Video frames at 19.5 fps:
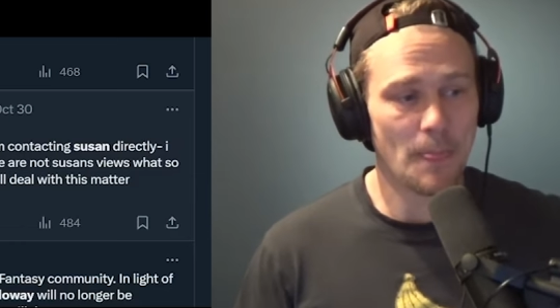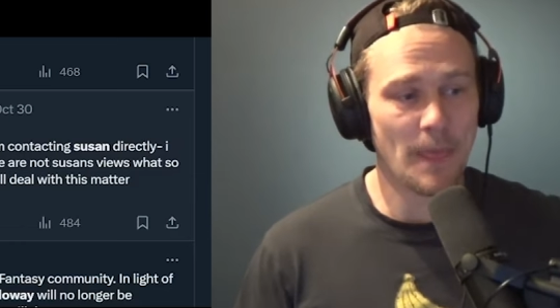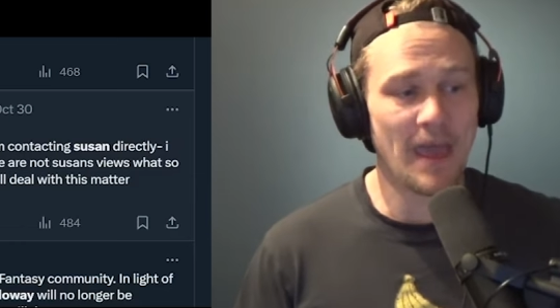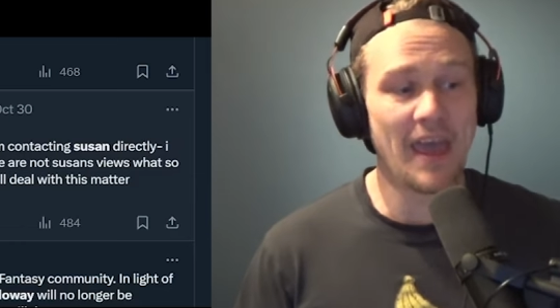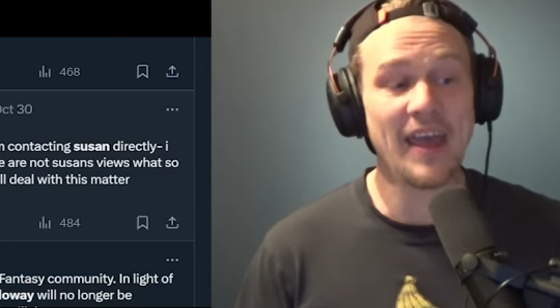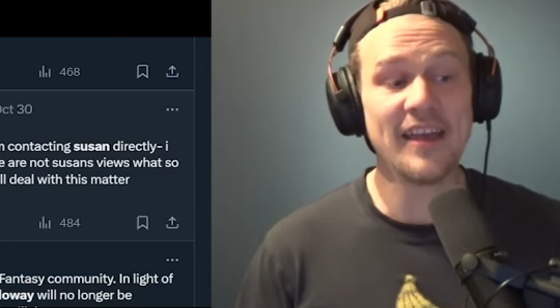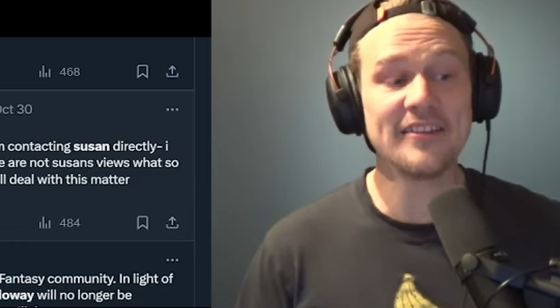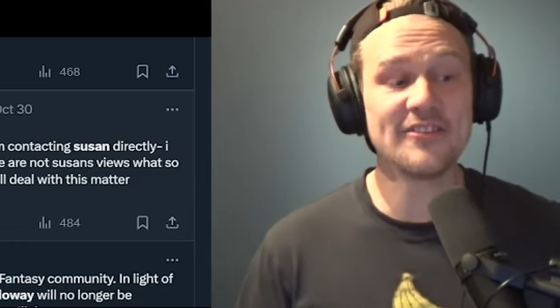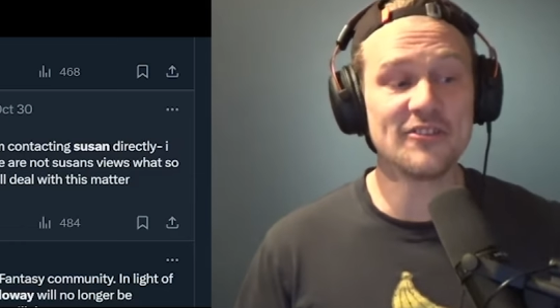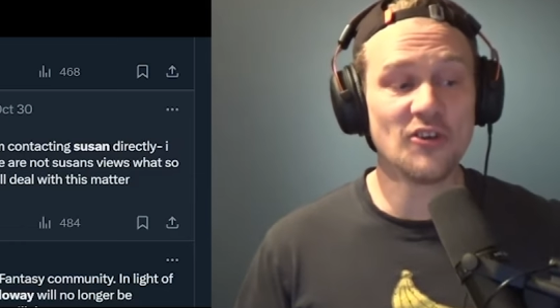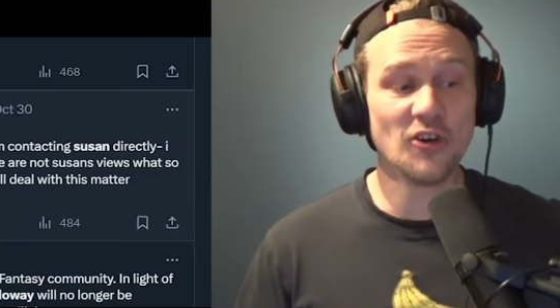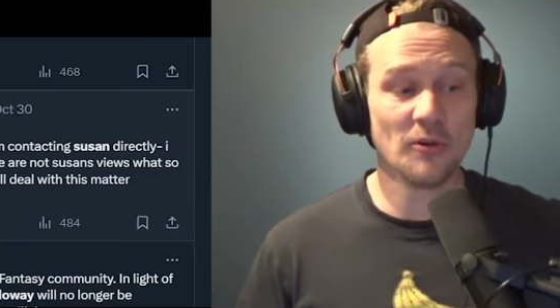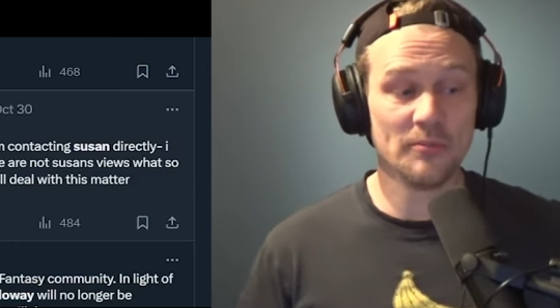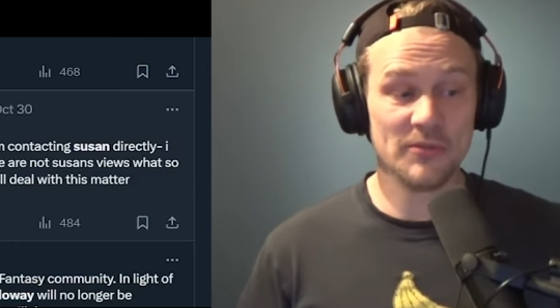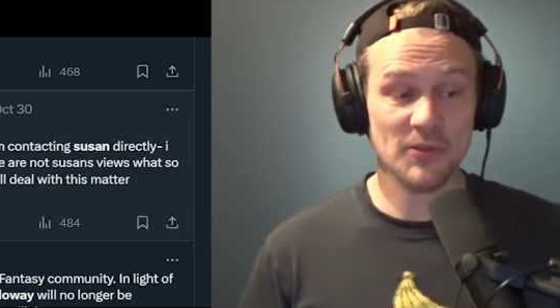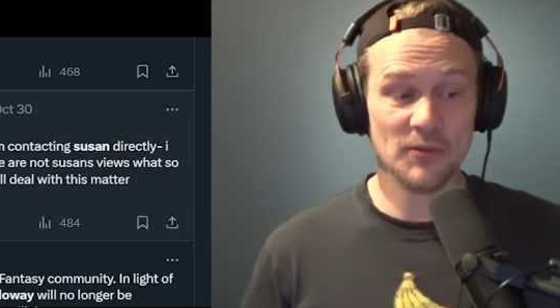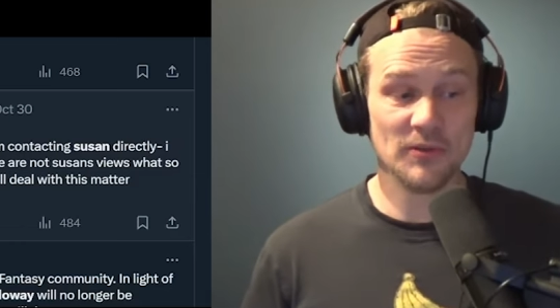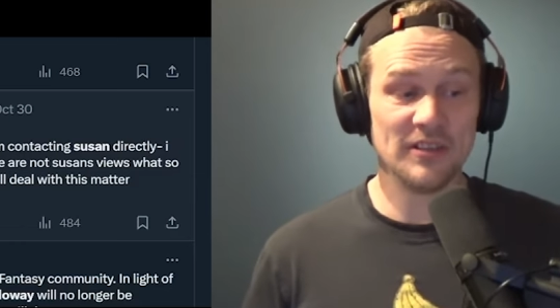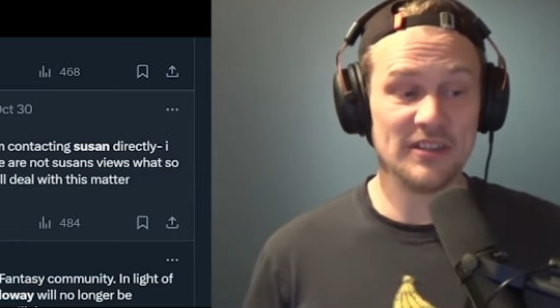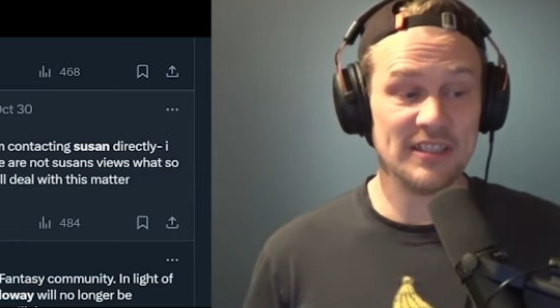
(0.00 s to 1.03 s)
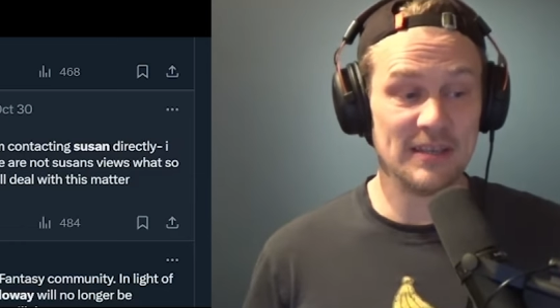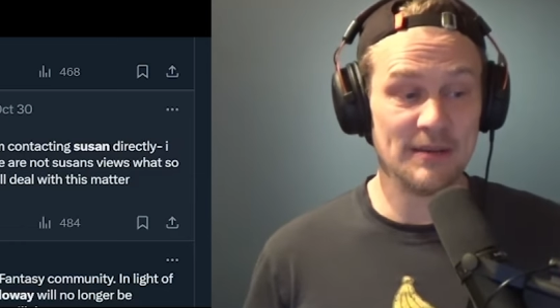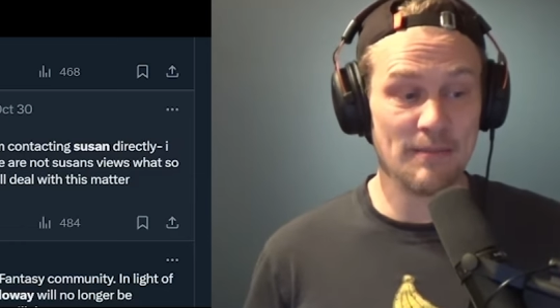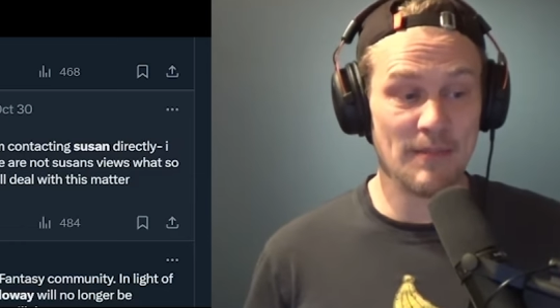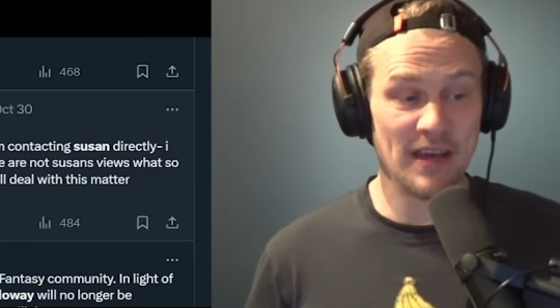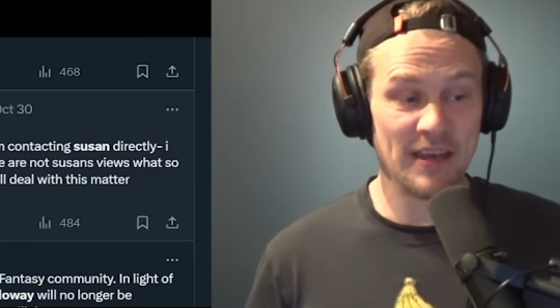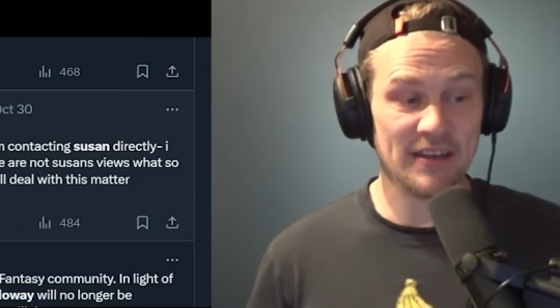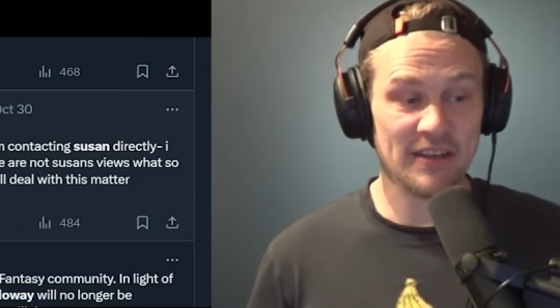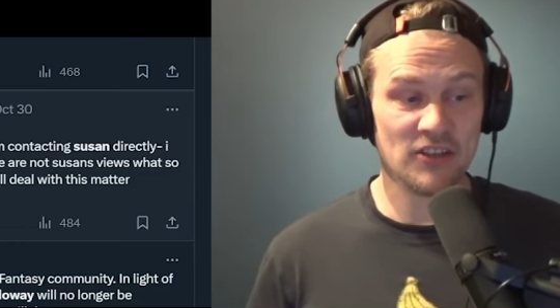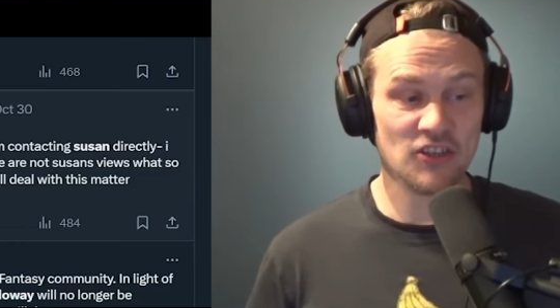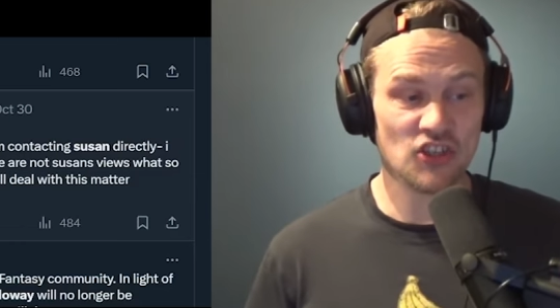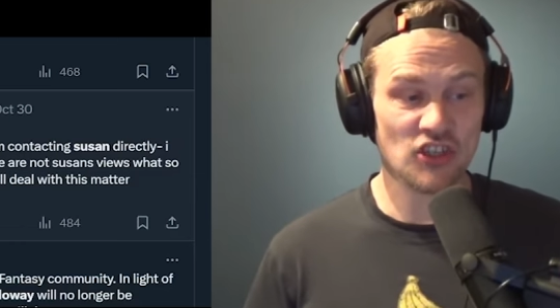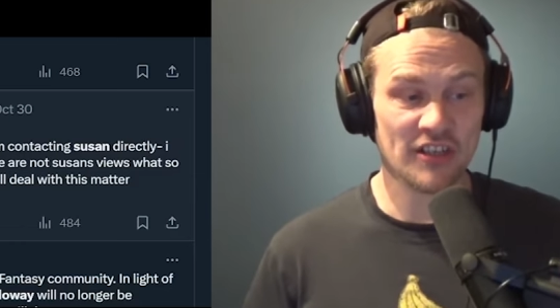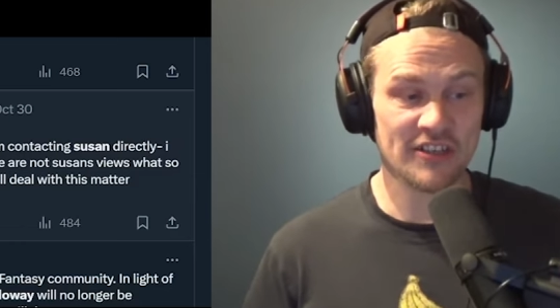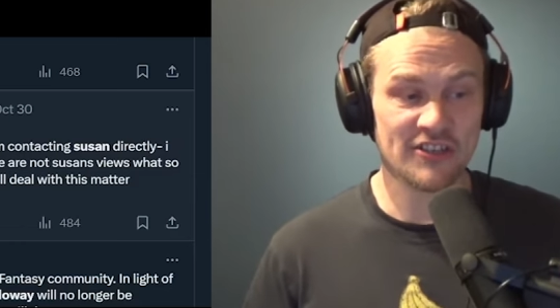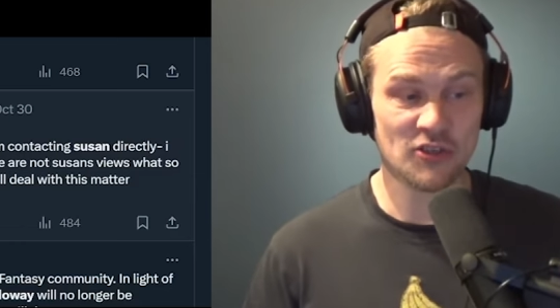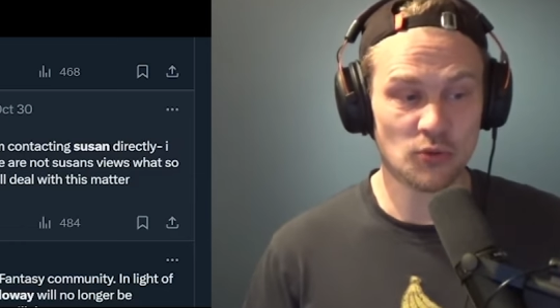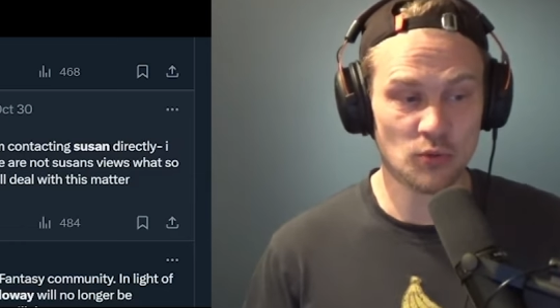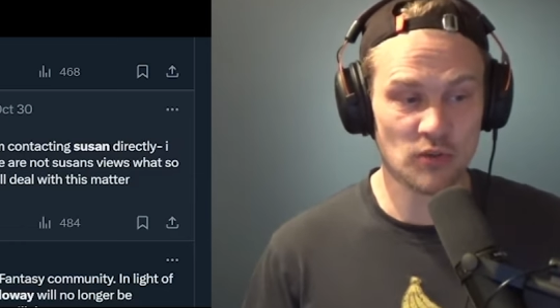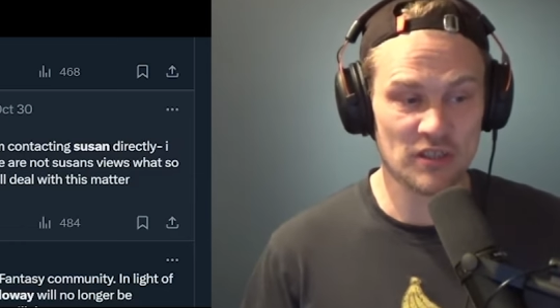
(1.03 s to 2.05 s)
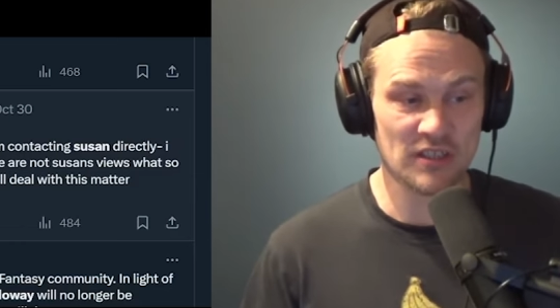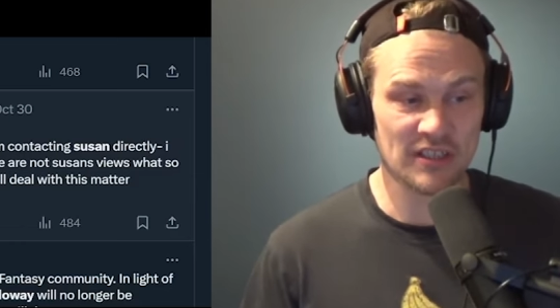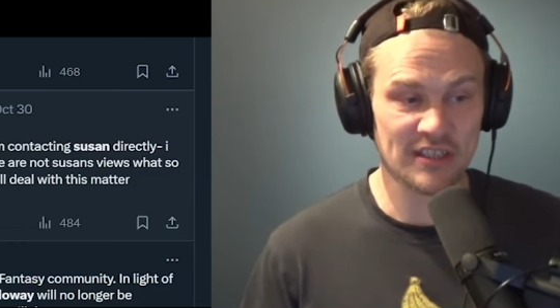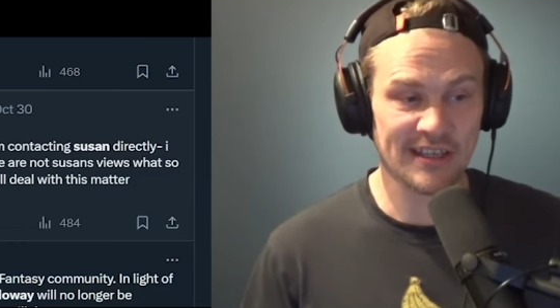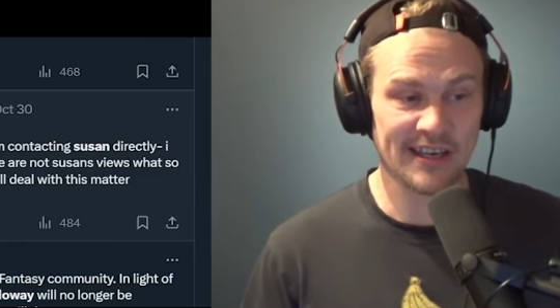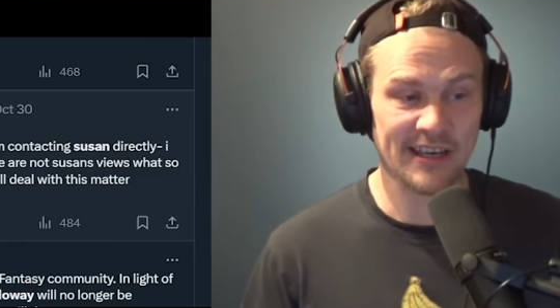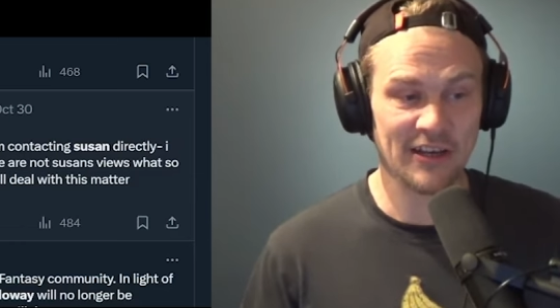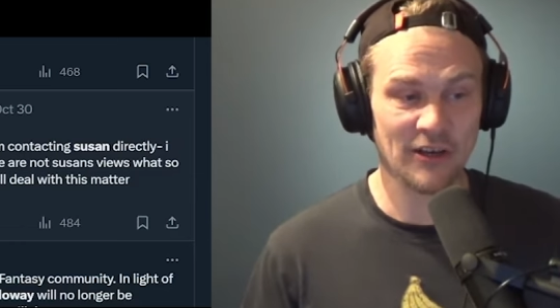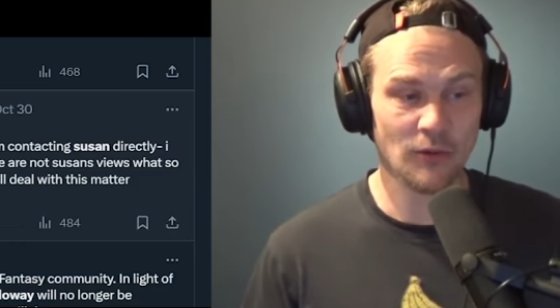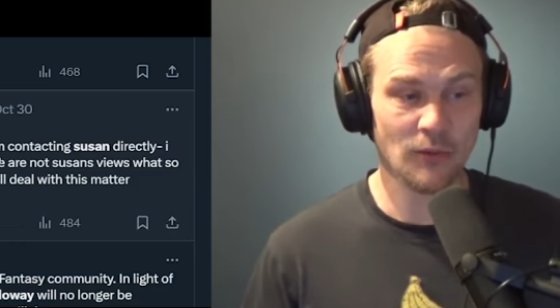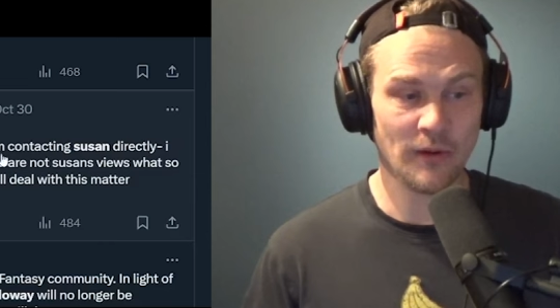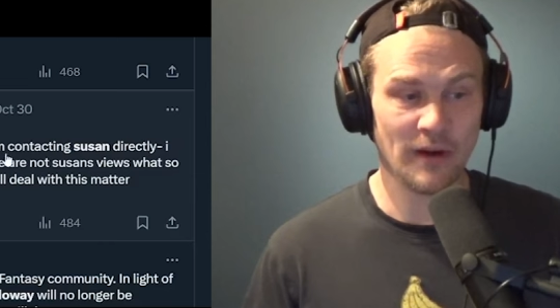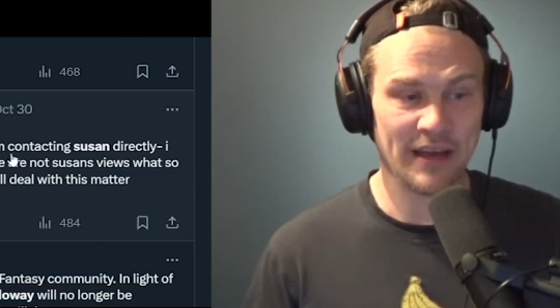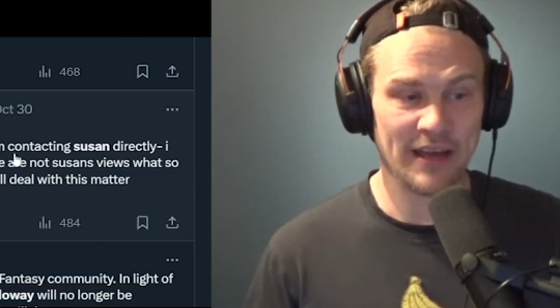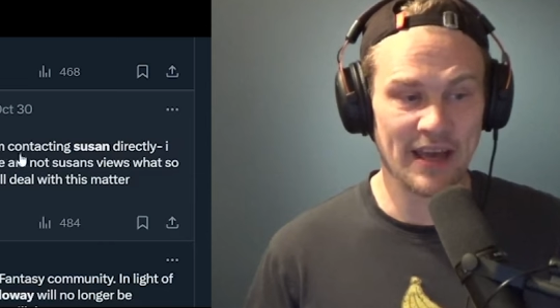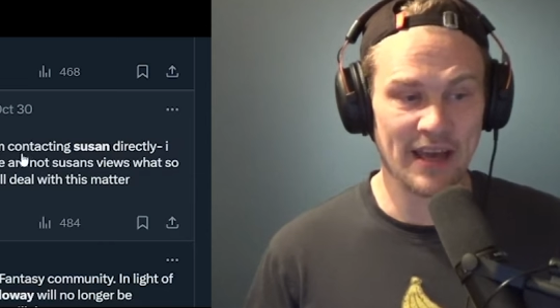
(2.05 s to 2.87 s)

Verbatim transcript: As community manager Susan Calloway,